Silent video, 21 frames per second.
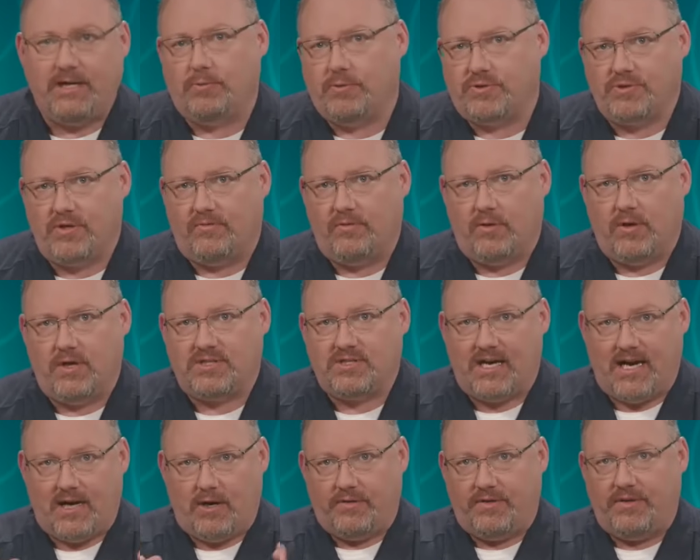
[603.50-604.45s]
server looks
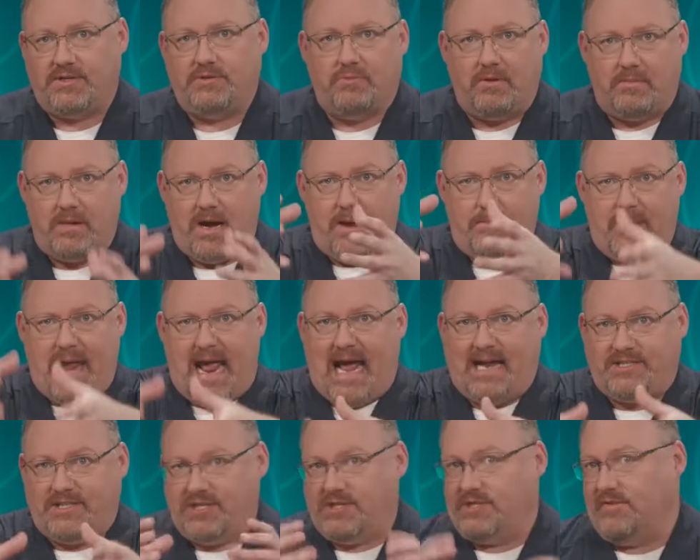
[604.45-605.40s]
like, or this is what my
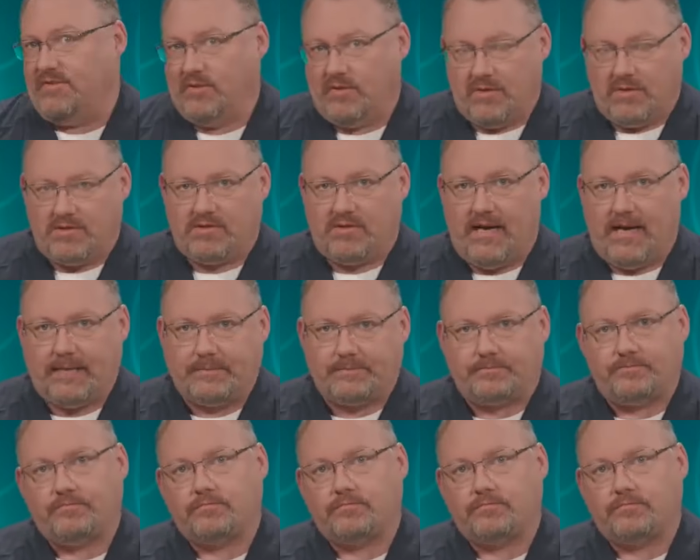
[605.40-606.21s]
Apache server looks like.